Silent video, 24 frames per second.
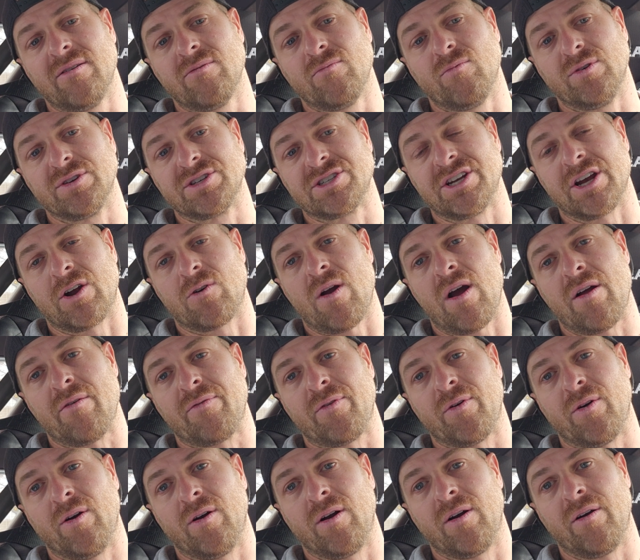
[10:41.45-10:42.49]
we'll stick around
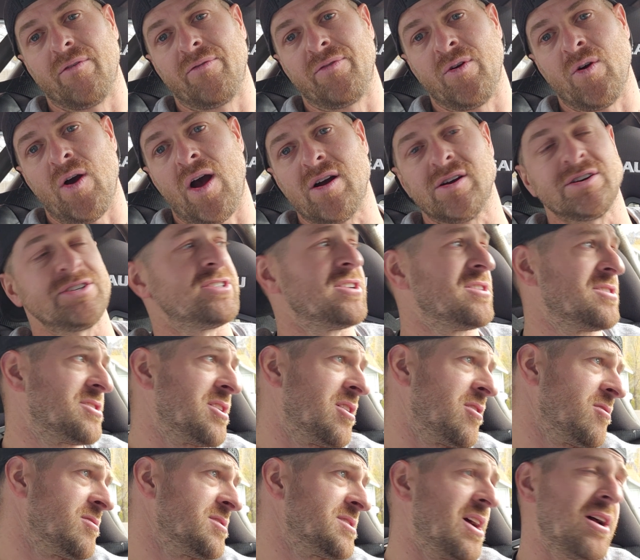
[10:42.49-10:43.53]
for a few hours until the
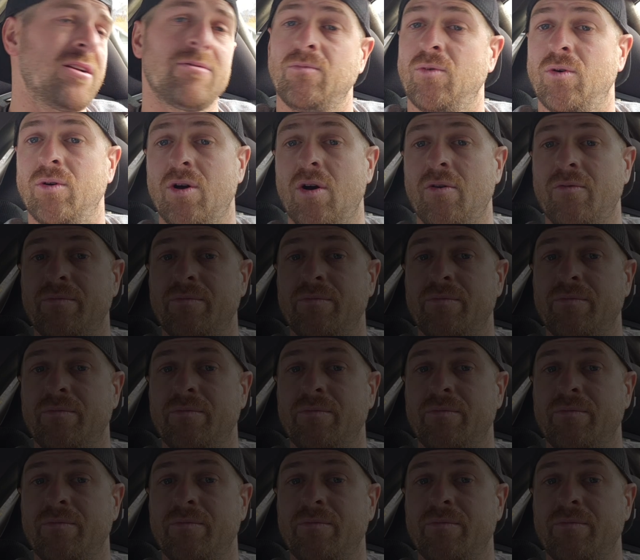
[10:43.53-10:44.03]
sun goes down. We'll go from